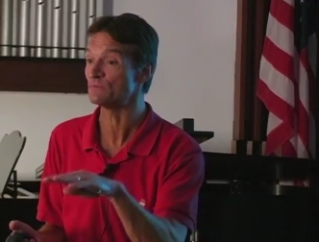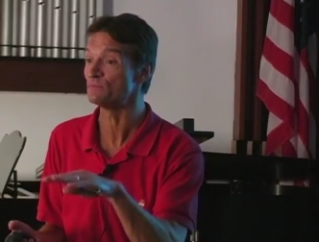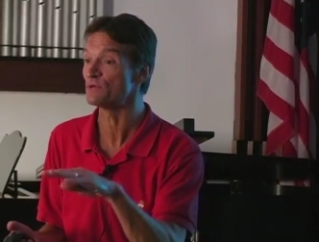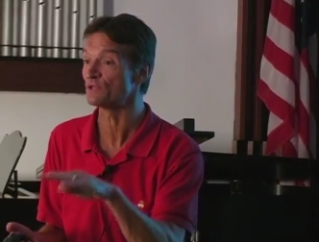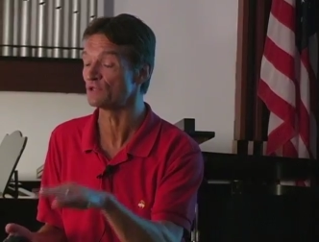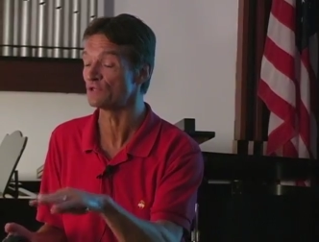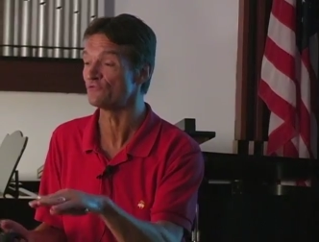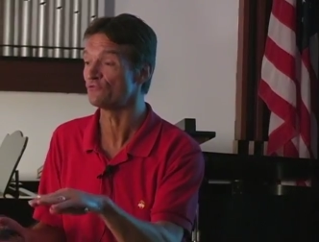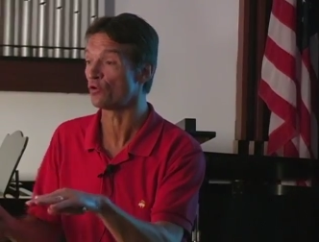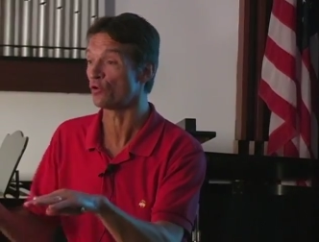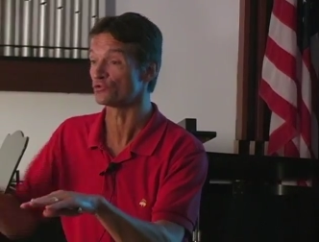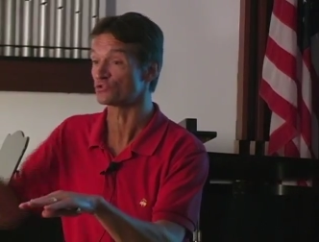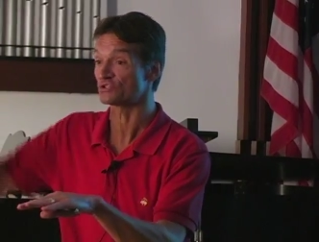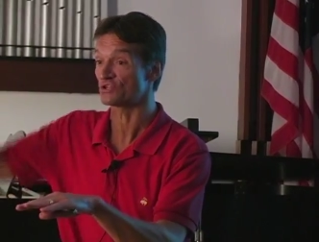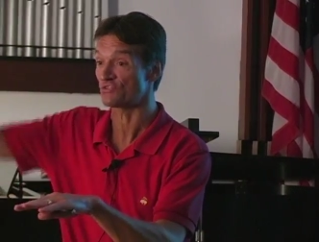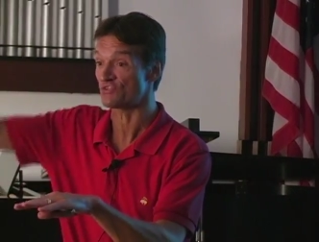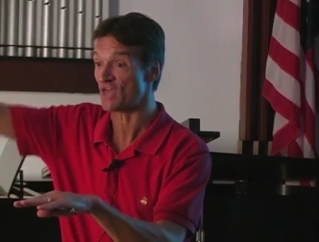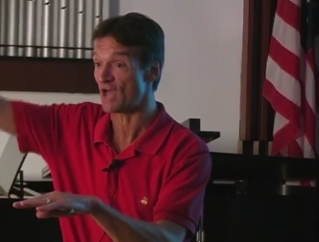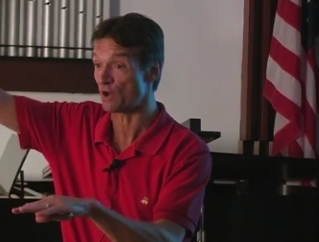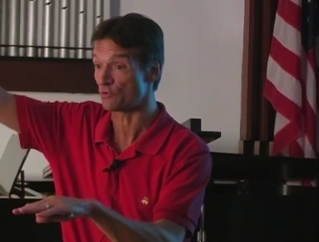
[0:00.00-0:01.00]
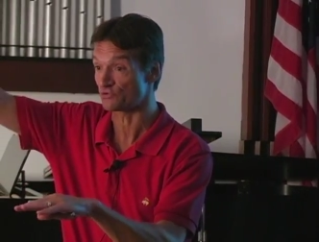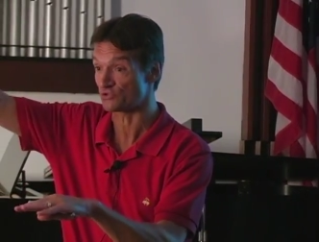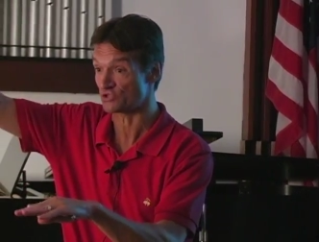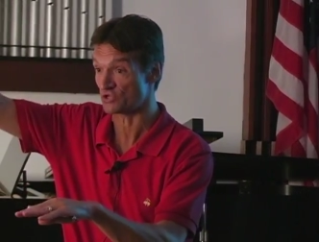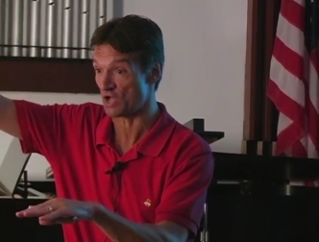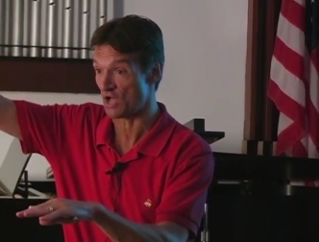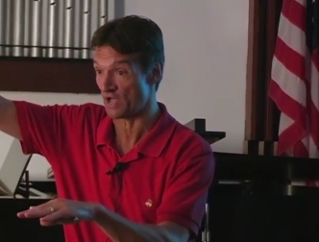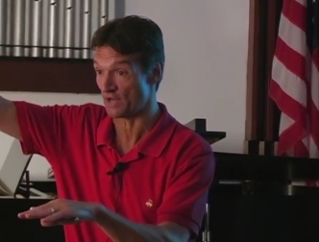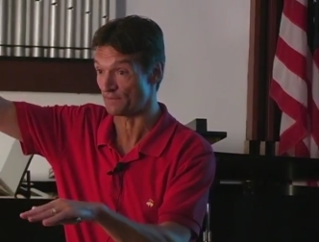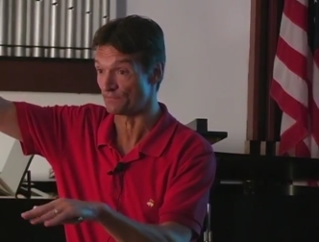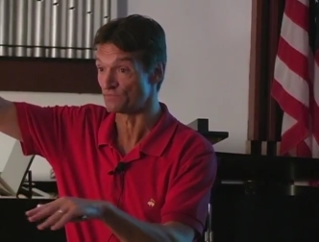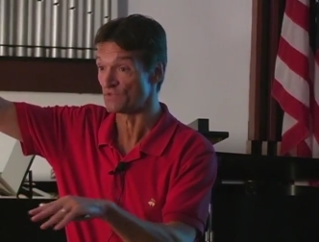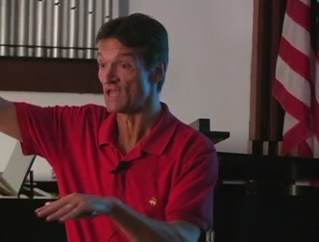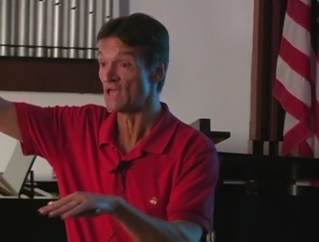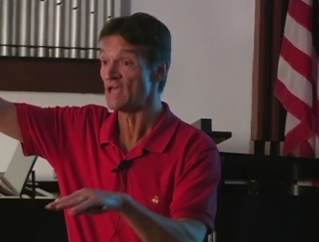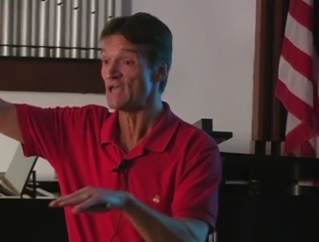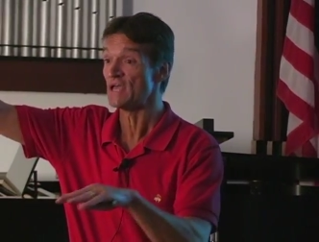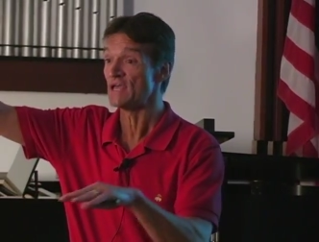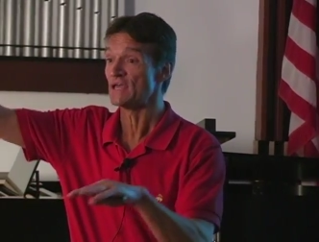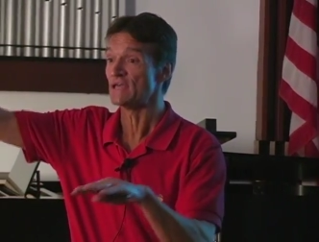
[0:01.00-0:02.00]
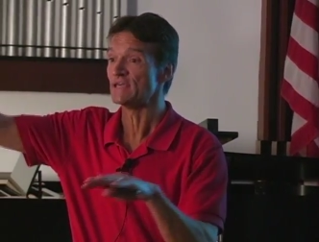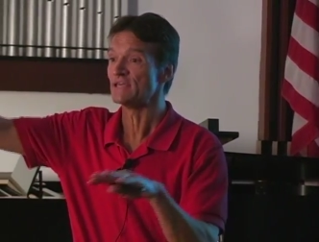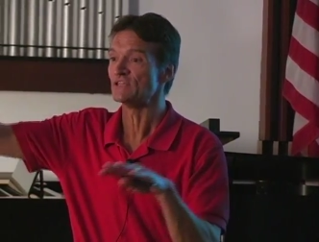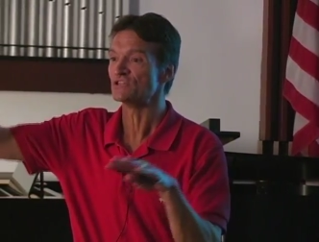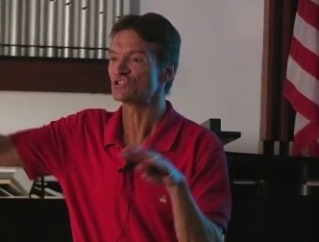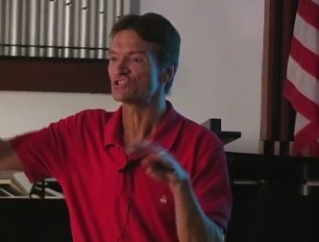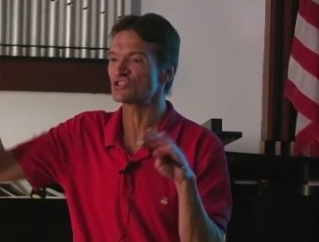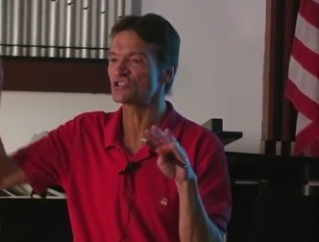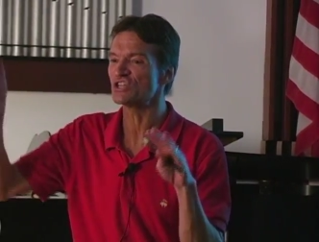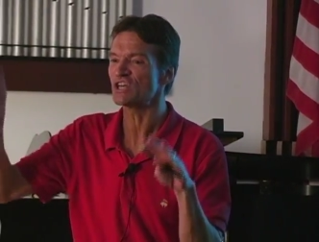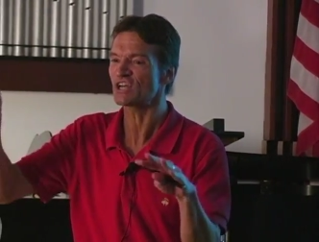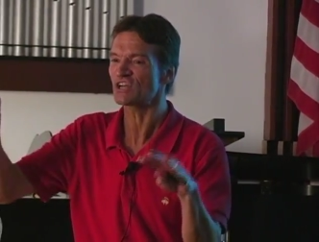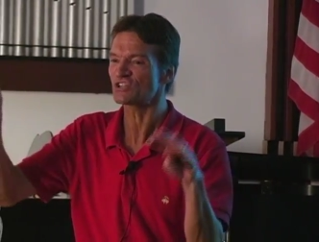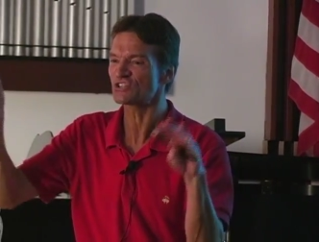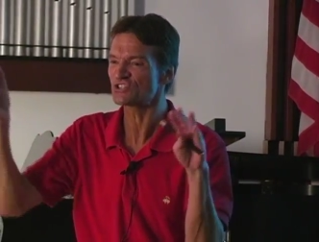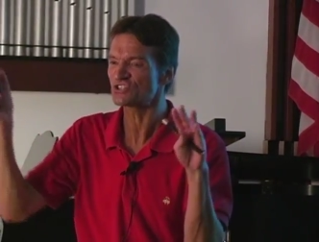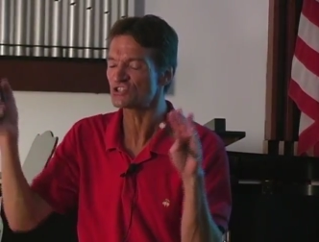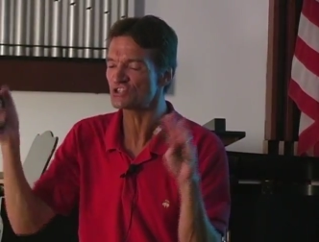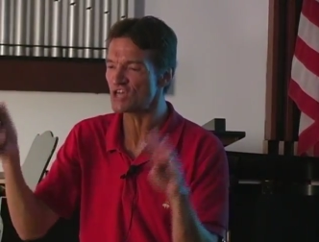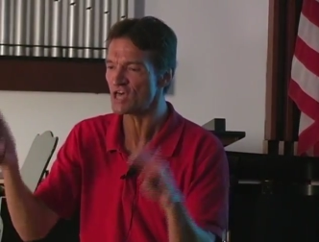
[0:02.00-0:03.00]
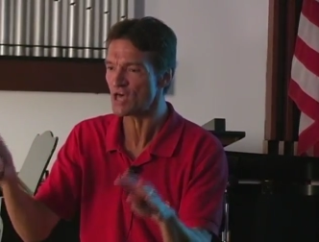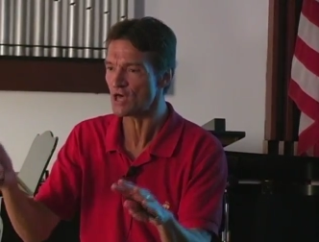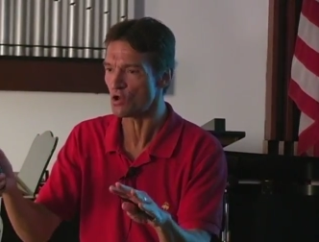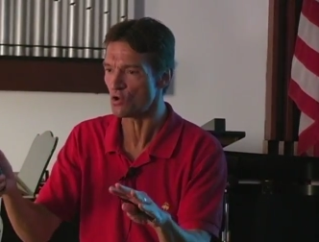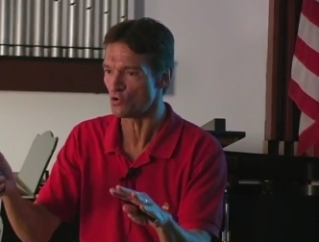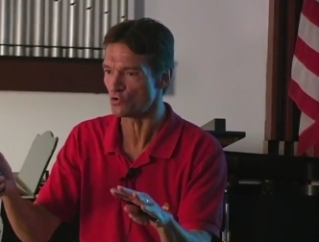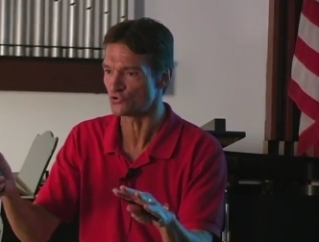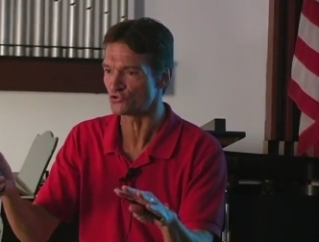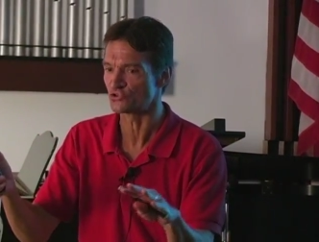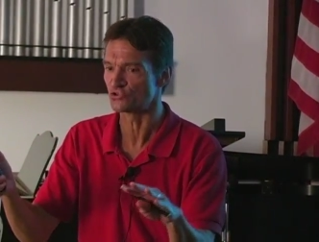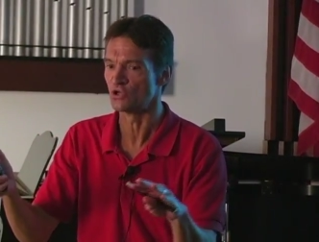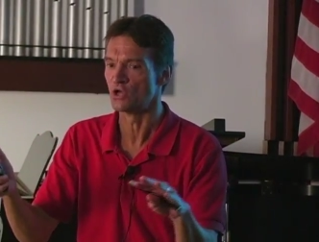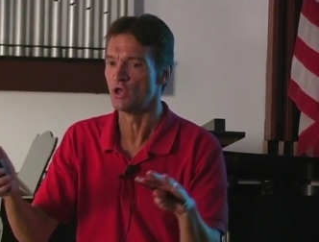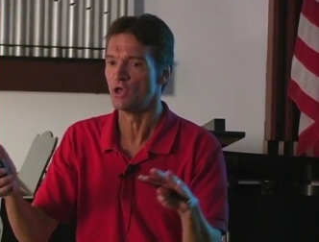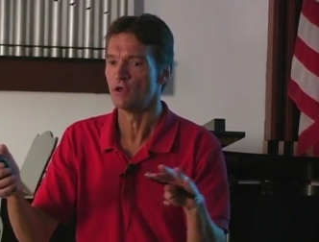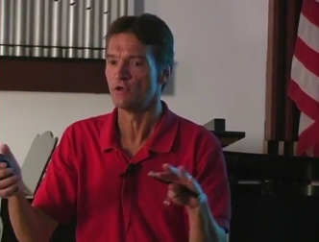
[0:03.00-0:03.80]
millivolts to the outside. 6 cells,